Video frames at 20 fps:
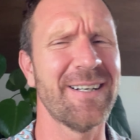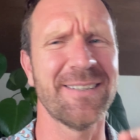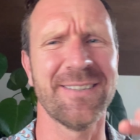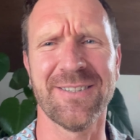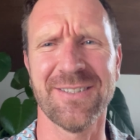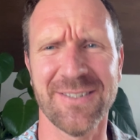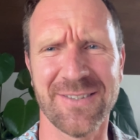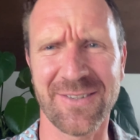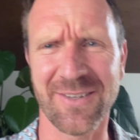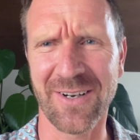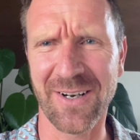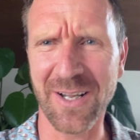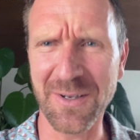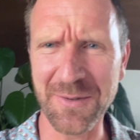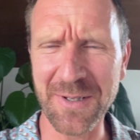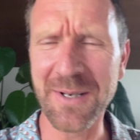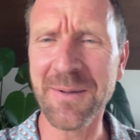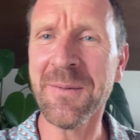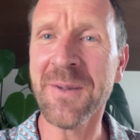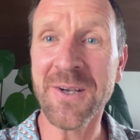You're just going to love
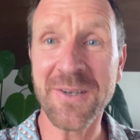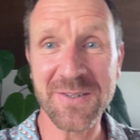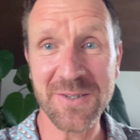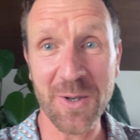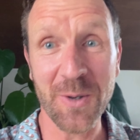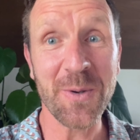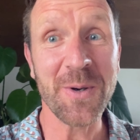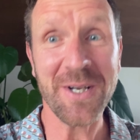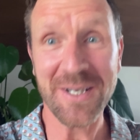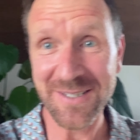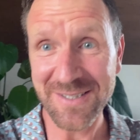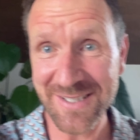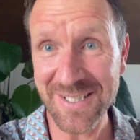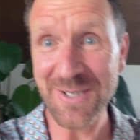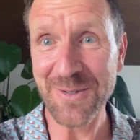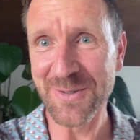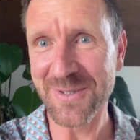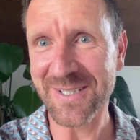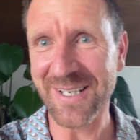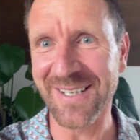it. So see
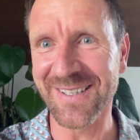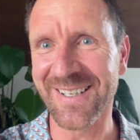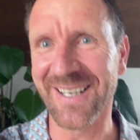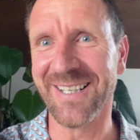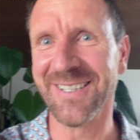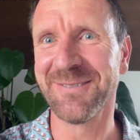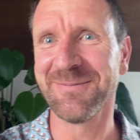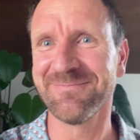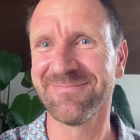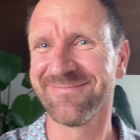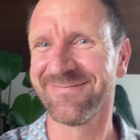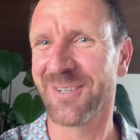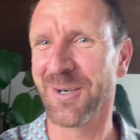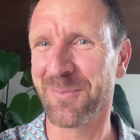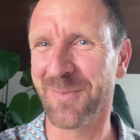you Sunday. God